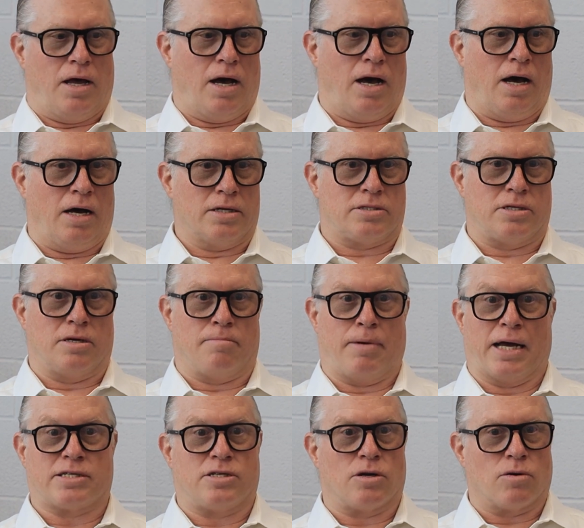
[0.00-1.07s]
to
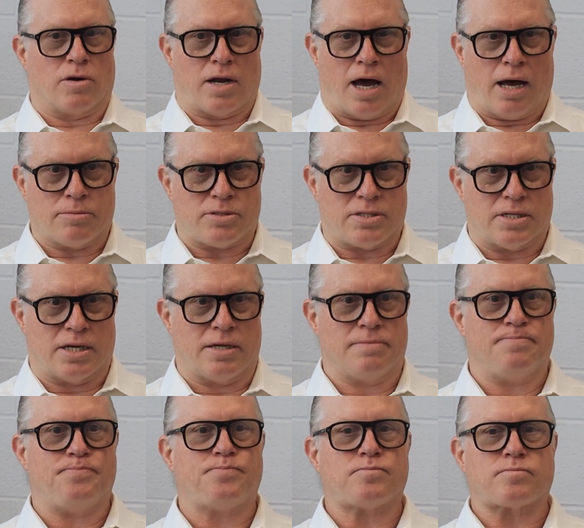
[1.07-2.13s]

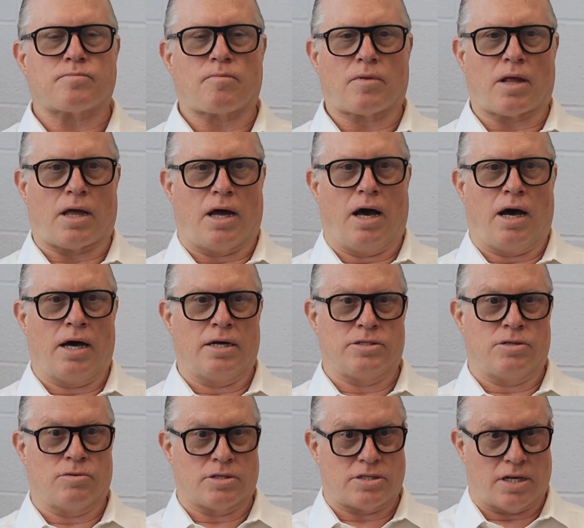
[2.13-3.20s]
bacterodopsin,
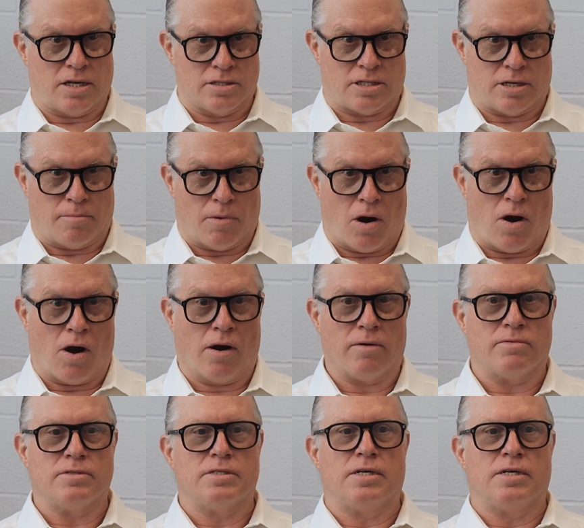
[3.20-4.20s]
doing solids NMR.